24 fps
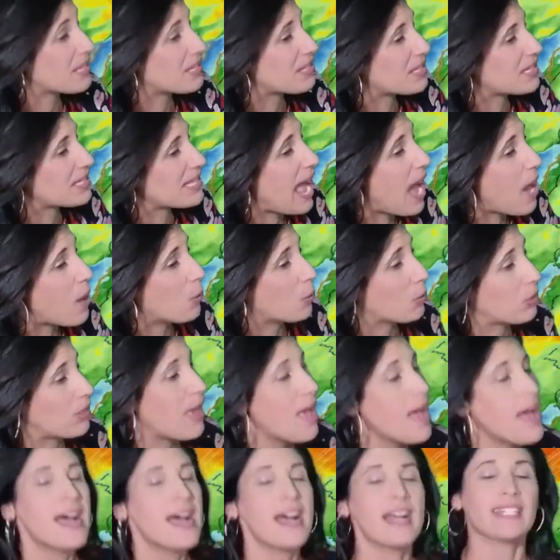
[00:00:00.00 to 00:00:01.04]
south,
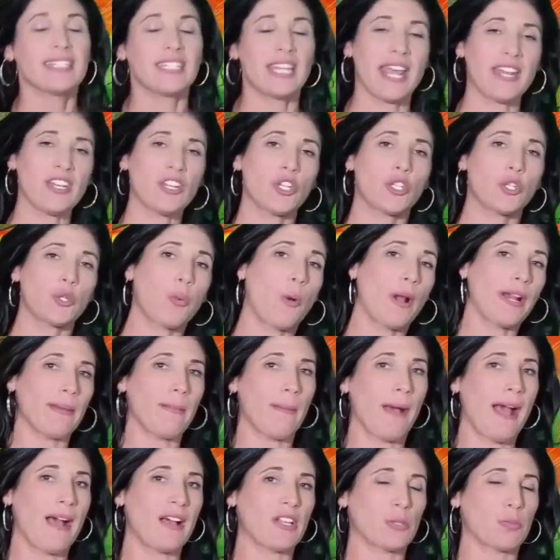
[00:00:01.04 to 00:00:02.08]
10 to 20
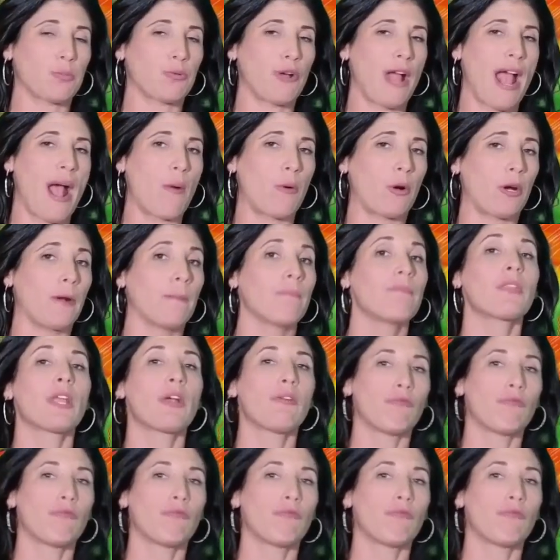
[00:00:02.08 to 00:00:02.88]
miles per hour.